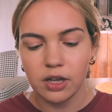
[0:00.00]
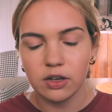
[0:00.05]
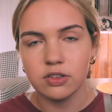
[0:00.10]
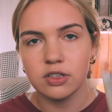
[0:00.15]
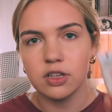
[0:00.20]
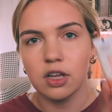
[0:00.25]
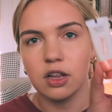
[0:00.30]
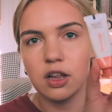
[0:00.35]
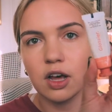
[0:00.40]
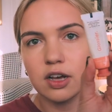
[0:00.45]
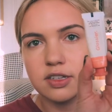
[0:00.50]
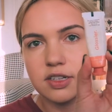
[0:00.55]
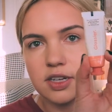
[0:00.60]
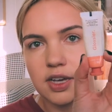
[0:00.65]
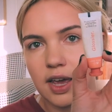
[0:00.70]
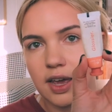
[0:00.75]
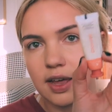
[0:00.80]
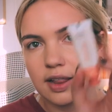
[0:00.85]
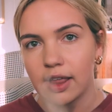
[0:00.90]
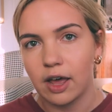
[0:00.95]
use the
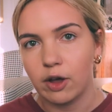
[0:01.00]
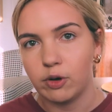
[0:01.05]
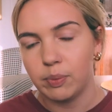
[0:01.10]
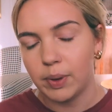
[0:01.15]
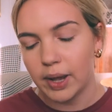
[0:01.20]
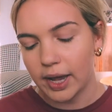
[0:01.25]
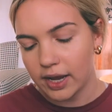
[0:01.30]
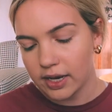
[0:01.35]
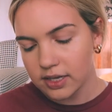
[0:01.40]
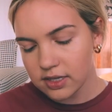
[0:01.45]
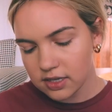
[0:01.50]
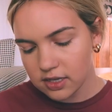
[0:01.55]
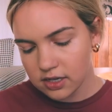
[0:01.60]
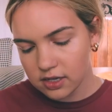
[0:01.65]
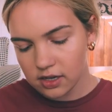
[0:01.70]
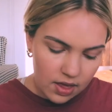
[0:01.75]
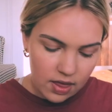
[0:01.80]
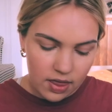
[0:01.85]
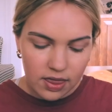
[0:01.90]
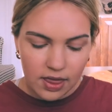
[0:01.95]
Glossier Cloud Paint.
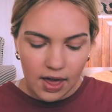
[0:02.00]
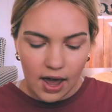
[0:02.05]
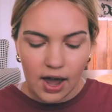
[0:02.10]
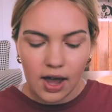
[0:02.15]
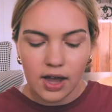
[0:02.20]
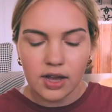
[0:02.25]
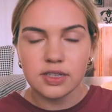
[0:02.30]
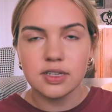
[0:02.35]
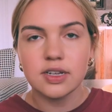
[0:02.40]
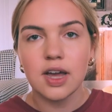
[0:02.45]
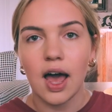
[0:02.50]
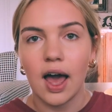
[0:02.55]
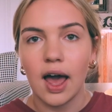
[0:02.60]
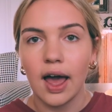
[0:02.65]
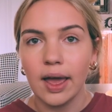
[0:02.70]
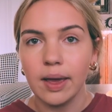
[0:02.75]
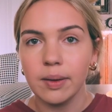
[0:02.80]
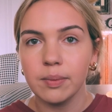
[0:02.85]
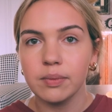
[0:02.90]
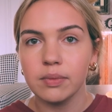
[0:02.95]
That
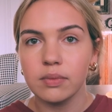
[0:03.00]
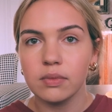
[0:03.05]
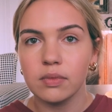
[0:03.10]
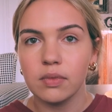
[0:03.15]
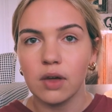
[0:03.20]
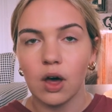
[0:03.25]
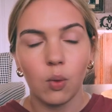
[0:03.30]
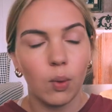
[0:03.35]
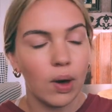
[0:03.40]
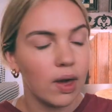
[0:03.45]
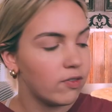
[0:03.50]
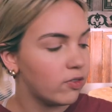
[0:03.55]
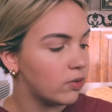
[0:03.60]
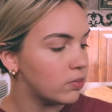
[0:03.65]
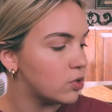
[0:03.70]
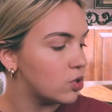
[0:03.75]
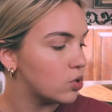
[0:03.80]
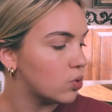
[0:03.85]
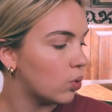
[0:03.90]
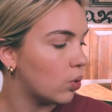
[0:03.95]
time away
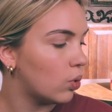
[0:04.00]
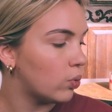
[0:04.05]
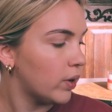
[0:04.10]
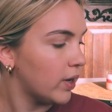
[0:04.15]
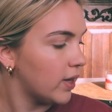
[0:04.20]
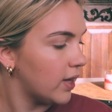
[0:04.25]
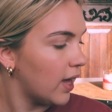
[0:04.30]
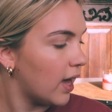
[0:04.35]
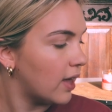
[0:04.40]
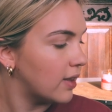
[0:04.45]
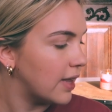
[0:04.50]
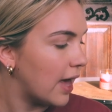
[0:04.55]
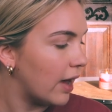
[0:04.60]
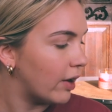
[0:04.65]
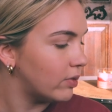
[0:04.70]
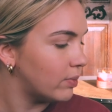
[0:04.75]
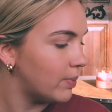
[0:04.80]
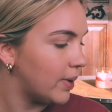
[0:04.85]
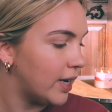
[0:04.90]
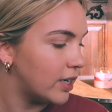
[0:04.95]
from school really
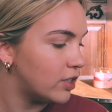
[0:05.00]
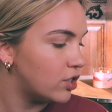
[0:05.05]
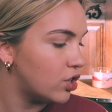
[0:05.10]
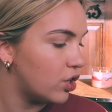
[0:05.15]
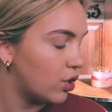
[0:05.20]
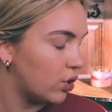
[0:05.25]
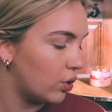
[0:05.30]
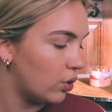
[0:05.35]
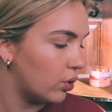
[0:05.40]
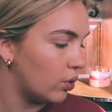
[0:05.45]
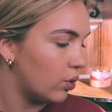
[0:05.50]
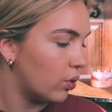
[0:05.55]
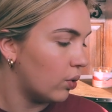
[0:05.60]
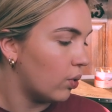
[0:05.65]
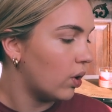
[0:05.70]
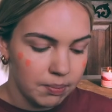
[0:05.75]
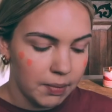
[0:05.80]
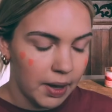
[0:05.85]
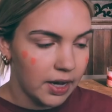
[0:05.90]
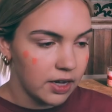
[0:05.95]
allowed me
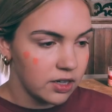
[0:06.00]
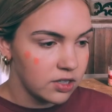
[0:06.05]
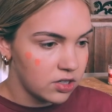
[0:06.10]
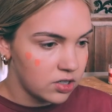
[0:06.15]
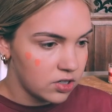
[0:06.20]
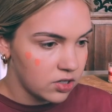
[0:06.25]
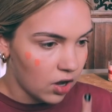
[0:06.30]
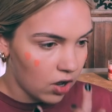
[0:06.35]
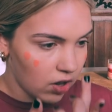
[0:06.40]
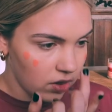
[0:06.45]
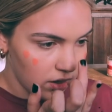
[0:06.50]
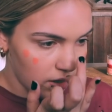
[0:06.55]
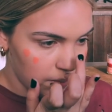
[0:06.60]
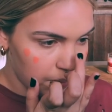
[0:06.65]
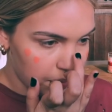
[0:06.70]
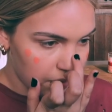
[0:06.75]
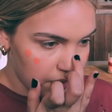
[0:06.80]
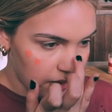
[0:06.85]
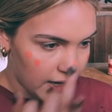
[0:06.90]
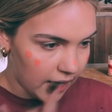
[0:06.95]
to make a solid
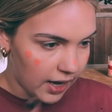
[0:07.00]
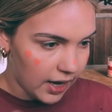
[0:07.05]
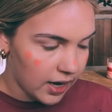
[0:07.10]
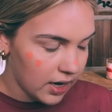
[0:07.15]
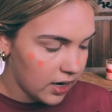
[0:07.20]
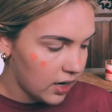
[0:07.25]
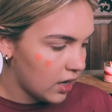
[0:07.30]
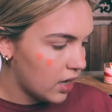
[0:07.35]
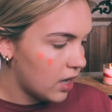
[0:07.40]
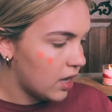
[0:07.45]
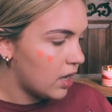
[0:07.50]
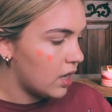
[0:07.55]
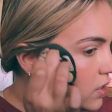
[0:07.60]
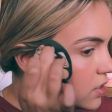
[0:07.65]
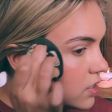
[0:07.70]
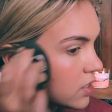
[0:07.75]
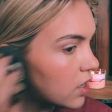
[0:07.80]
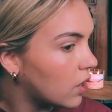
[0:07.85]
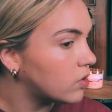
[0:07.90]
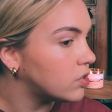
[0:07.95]
plan.
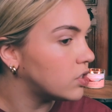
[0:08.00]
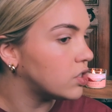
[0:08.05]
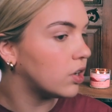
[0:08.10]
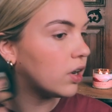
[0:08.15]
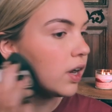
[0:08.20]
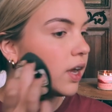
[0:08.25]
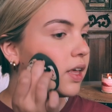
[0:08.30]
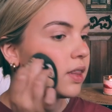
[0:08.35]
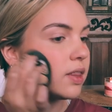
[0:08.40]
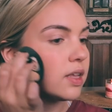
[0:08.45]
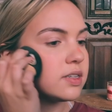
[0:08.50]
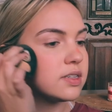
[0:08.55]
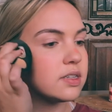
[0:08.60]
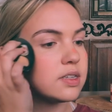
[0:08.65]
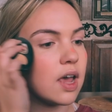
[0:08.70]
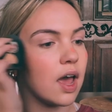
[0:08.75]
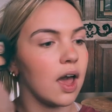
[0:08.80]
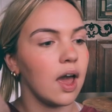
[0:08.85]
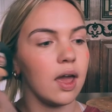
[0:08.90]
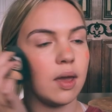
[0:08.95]
So during this
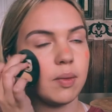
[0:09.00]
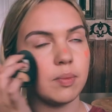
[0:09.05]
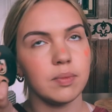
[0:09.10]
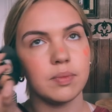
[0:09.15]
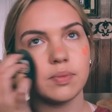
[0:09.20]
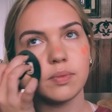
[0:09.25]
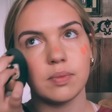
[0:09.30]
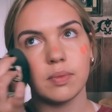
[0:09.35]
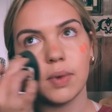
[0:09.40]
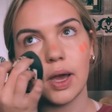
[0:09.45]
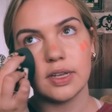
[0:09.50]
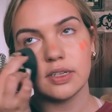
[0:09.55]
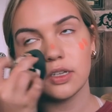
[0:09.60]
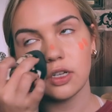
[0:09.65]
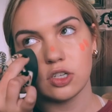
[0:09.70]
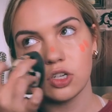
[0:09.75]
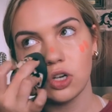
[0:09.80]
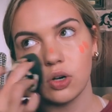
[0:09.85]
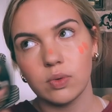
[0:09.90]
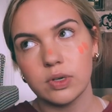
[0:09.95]
time, my
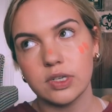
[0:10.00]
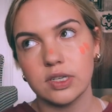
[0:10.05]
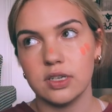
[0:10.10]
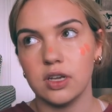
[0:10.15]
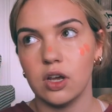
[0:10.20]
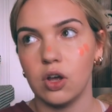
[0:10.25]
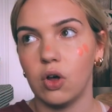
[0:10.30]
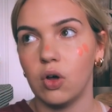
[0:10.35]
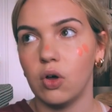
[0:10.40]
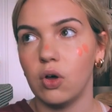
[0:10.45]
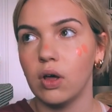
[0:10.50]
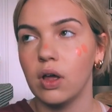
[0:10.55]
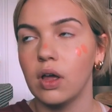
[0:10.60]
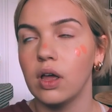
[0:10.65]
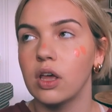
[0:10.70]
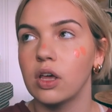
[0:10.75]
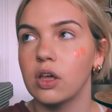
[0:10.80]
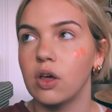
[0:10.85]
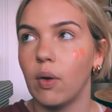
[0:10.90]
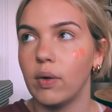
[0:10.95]
sister was still
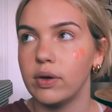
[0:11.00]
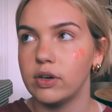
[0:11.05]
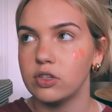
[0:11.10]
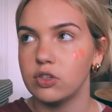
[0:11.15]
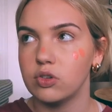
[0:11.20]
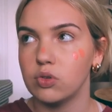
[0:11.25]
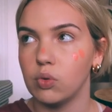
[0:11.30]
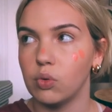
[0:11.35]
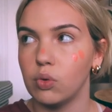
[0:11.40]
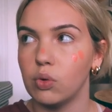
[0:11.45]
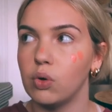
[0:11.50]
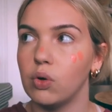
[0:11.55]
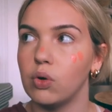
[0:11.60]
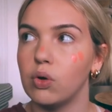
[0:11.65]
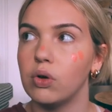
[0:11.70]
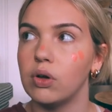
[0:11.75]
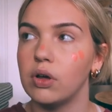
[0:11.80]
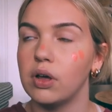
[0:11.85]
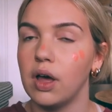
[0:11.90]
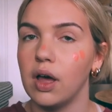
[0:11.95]
going to
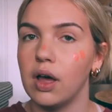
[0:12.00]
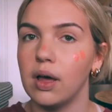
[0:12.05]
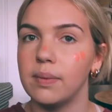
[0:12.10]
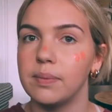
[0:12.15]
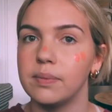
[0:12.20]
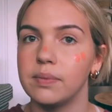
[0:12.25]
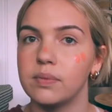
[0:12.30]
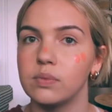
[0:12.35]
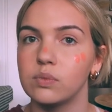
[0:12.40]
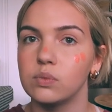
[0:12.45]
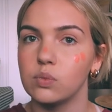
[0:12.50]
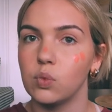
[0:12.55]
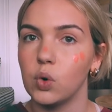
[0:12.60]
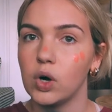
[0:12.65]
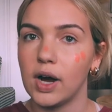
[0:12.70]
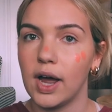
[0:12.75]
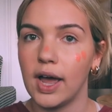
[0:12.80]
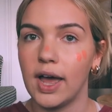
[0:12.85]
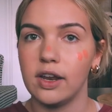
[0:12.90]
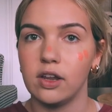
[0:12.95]
school
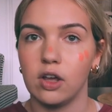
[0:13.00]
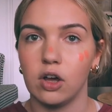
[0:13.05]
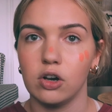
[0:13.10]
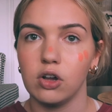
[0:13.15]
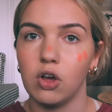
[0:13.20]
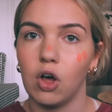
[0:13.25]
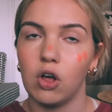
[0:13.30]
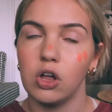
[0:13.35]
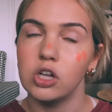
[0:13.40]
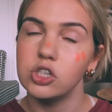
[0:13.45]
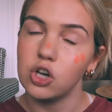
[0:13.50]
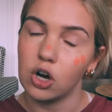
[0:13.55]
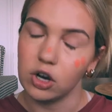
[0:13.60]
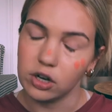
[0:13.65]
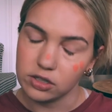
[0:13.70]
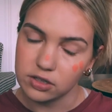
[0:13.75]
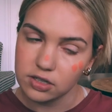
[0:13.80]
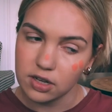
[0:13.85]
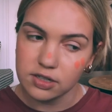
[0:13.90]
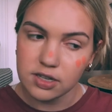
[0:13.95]
where I had gone to college,
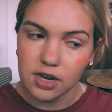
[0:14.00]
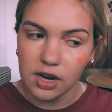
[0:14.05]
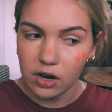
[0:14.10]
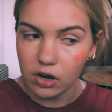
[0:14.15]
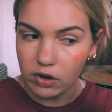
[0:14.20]
Arkansas State